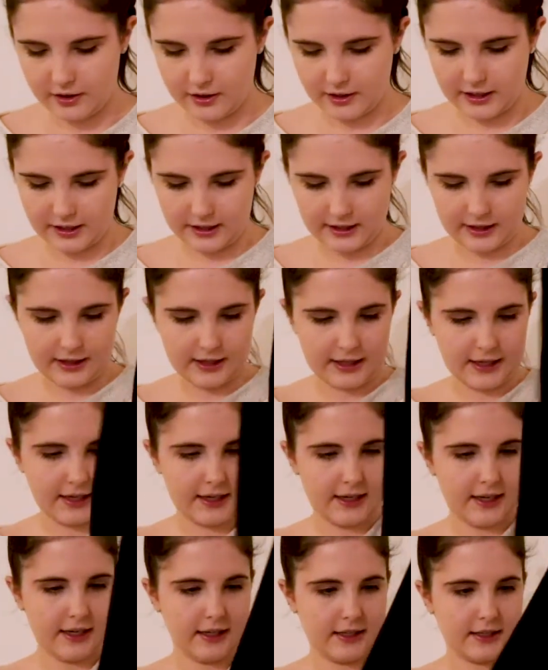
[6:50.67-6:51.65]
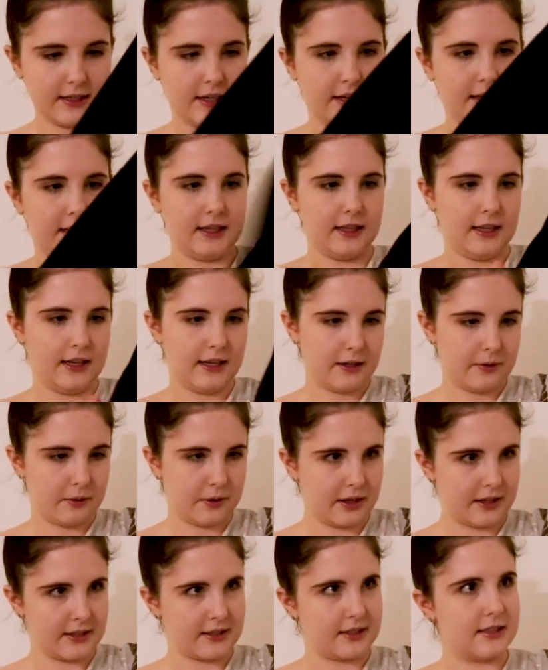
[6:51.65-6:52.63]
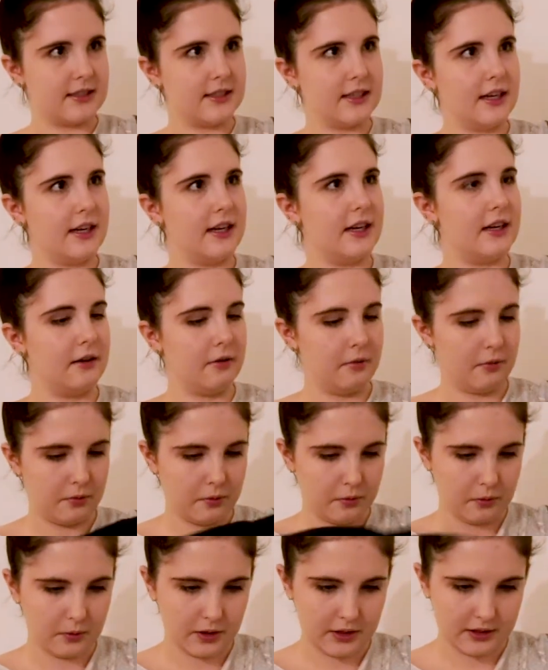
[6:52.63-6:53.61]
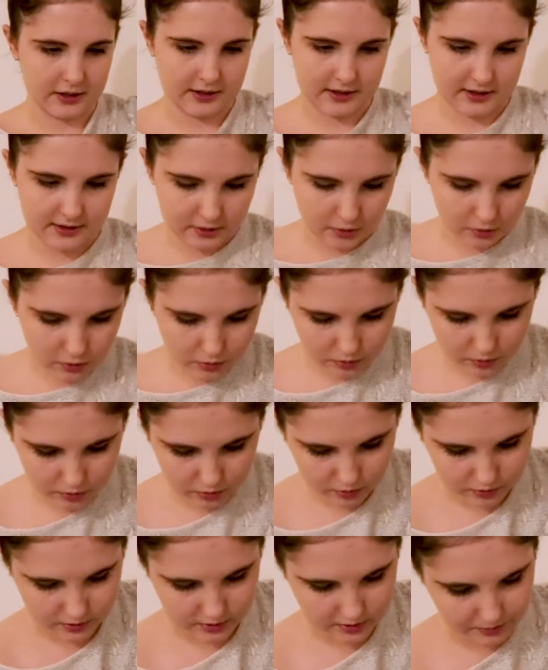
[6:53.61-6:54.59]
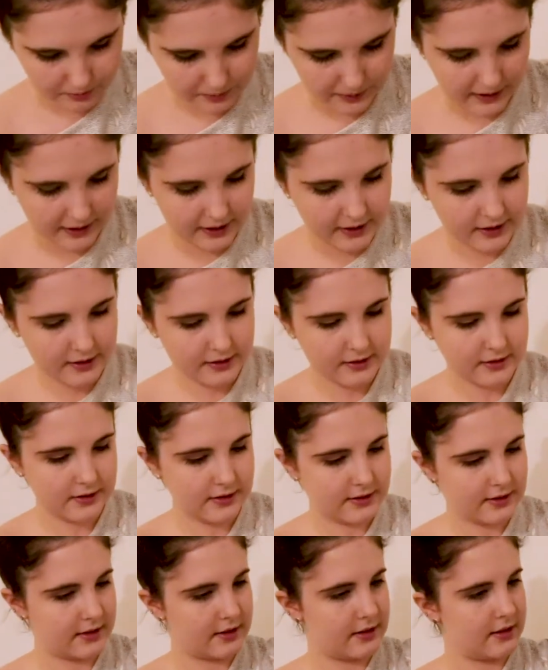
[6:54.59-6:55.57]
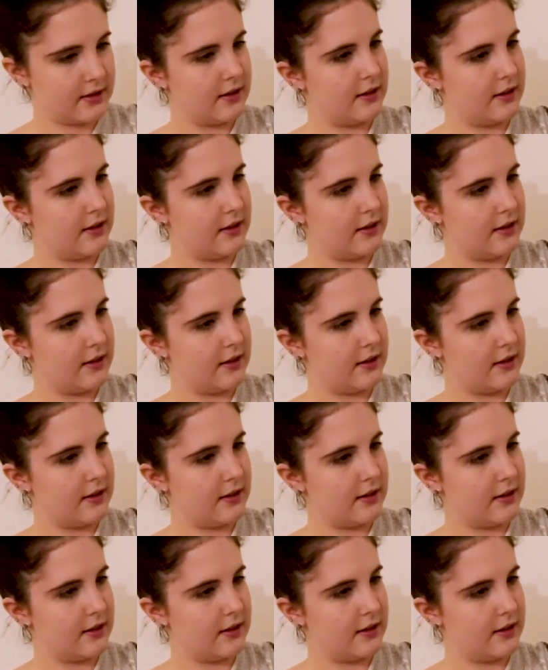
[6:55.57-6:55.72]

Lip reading: I like it. I like what I see. What is this? Oh, some pants.